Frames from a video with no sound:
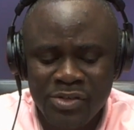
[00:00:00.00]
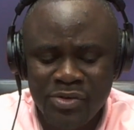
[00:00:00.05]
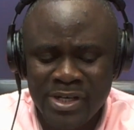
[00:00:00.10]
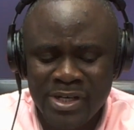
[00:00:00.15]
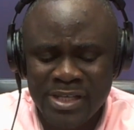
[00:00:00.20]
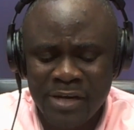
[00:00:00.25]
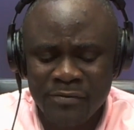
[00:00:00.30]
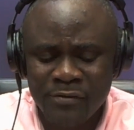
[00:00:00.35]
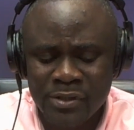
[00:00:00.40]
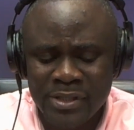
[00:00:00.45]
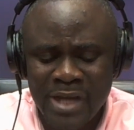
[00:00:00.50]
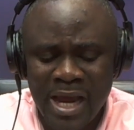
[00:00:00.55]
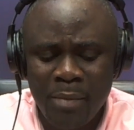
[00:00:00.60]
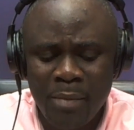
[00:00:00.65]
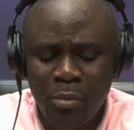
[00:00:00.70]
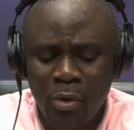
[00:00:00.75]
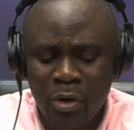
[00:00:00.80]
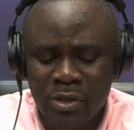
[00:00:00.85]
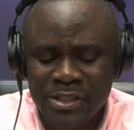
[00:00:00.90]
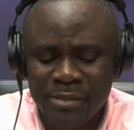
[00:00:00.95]
You just have to
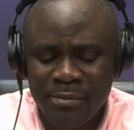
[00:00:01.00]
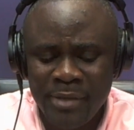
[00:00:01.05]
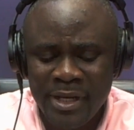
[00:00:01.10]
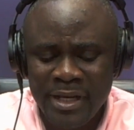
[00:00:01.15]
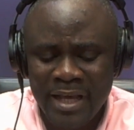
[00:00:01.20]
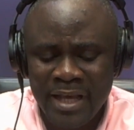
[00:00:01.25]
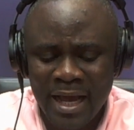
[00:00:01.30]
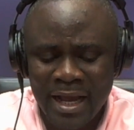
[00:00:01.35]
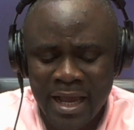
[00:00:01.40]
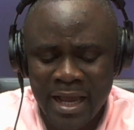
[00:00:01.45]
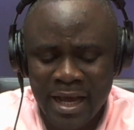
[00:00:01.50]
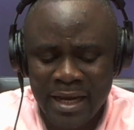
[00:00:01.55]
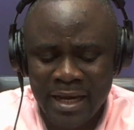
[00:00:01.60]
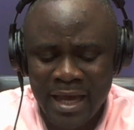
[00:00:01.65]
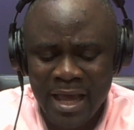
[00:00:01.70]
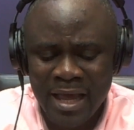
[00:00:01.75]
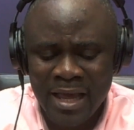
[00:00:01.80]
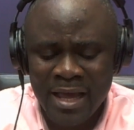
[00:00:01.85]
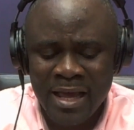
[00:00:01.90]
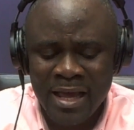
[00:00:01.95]
type Multimedia
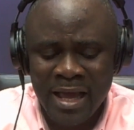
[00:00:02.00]
Ghana